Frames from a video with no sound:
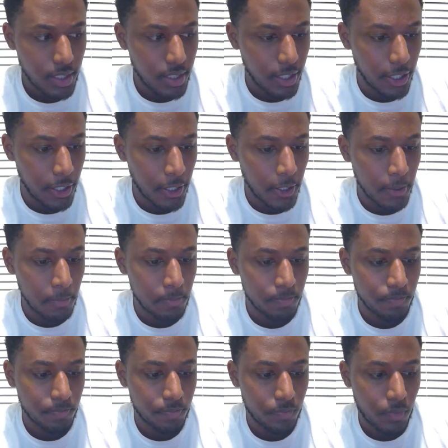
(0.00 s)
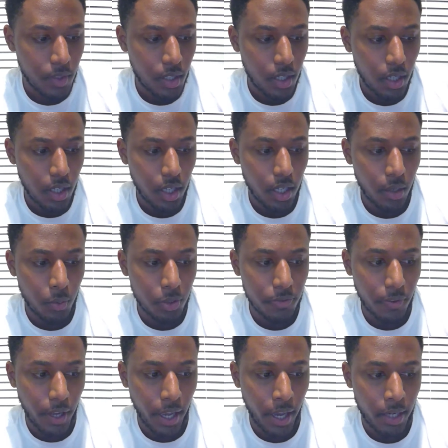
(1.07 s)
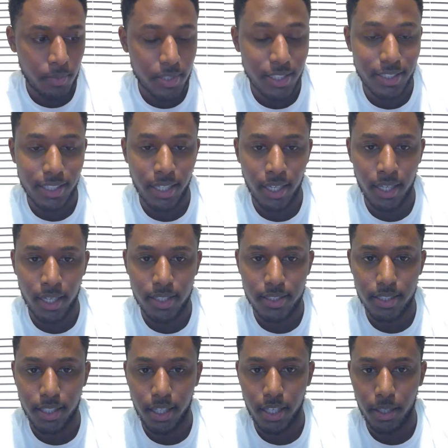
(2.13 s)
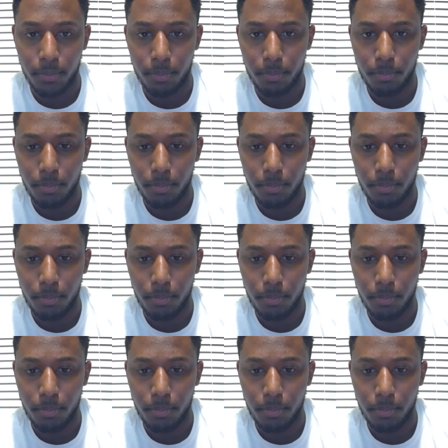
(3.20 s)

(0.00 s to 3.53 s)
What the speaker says: it was for Adam to tend and to keep.